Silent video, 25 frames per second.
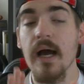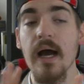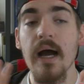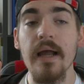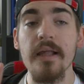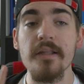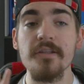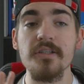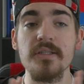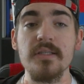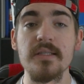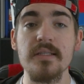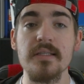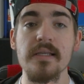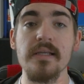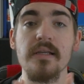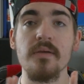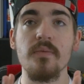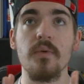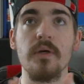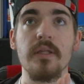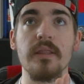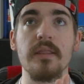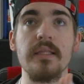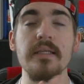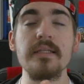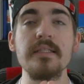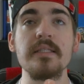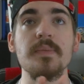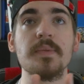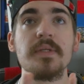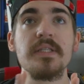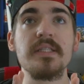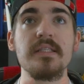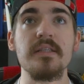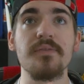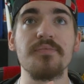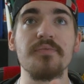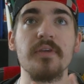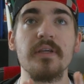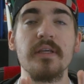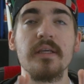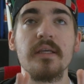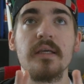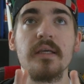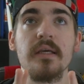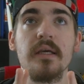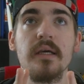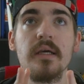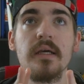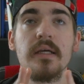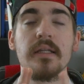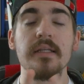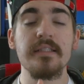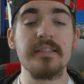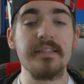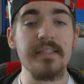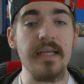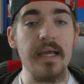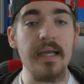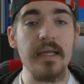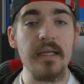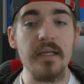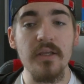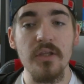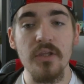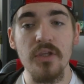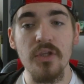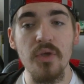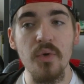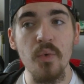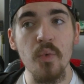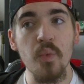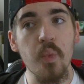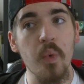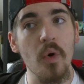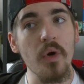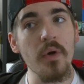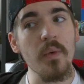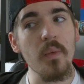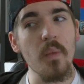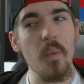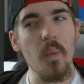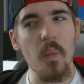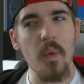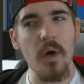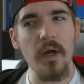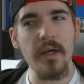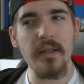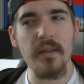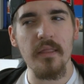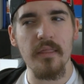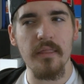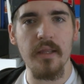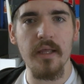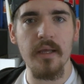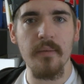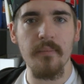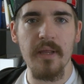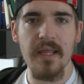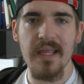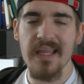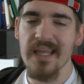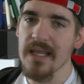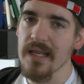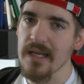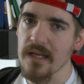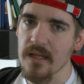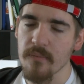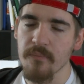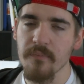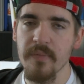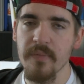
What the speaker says: I just think with this specific deck, you wouldn't want them in it